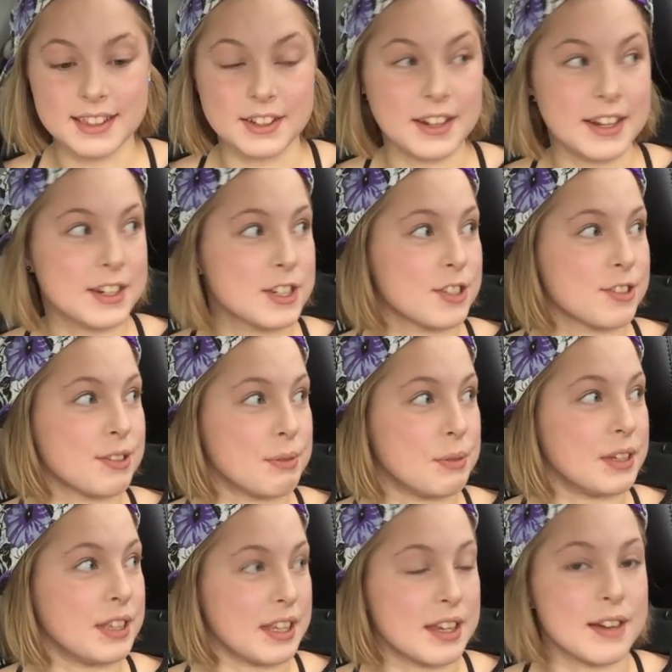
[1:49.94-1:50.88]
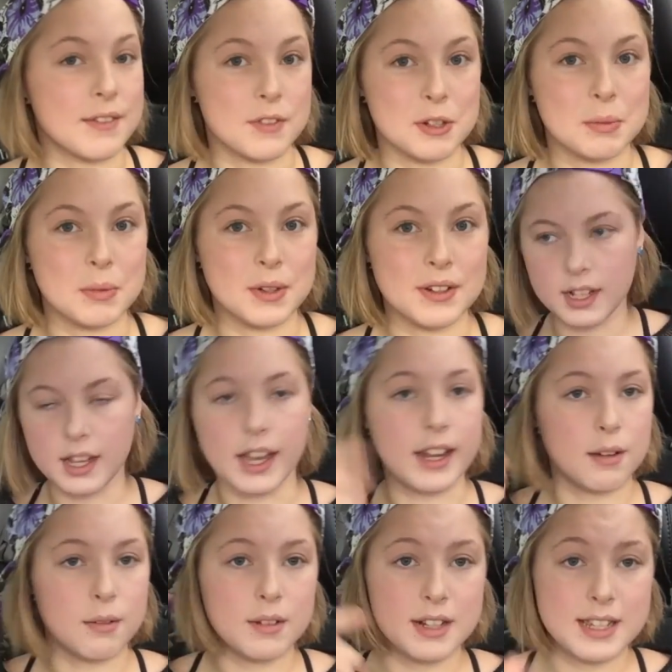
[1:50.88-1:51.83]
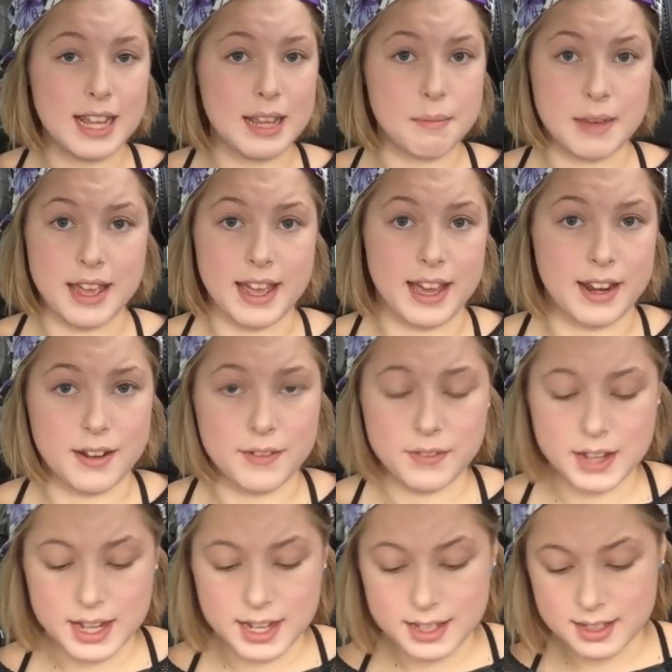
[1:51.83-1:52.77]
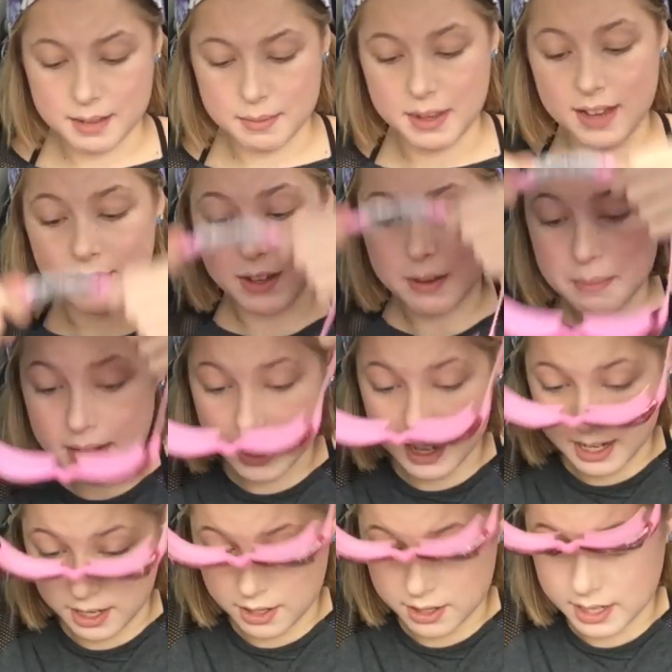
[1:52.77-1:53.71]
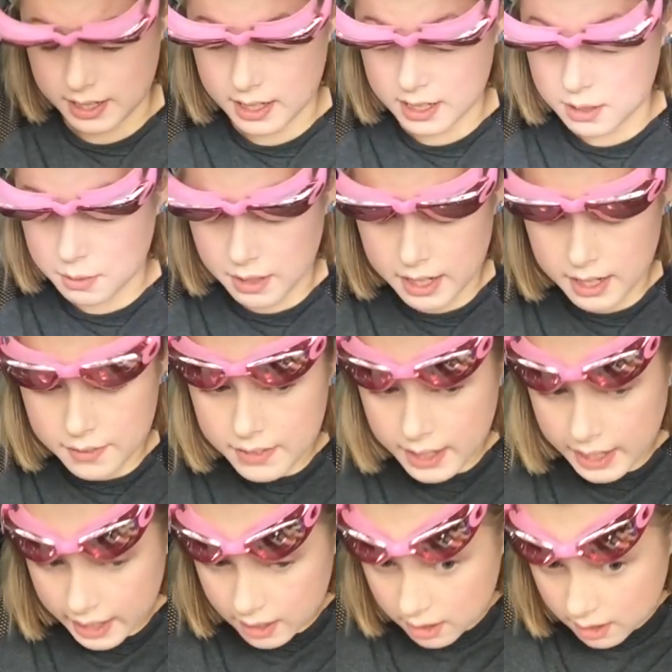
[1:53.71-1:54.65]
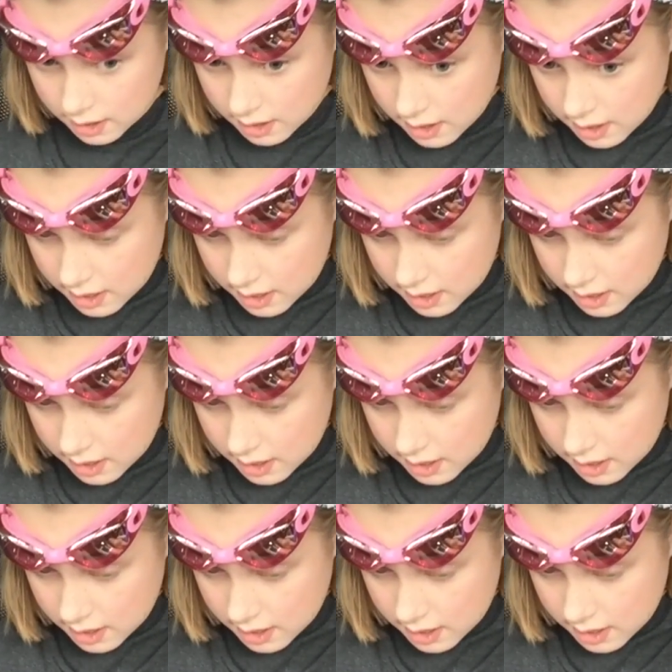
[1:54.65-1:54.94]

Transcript: They're actually really comfortable. I don't want to take my hat off, guys. I'm having a bad hair day. That's why I have the hat on.